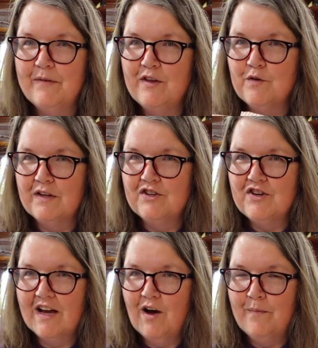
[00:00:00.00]
You can
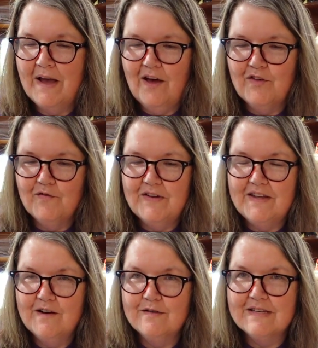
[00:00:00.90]
check out my other
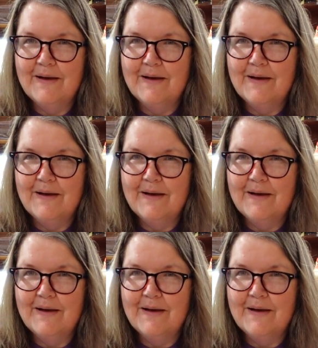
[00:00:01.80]
videos.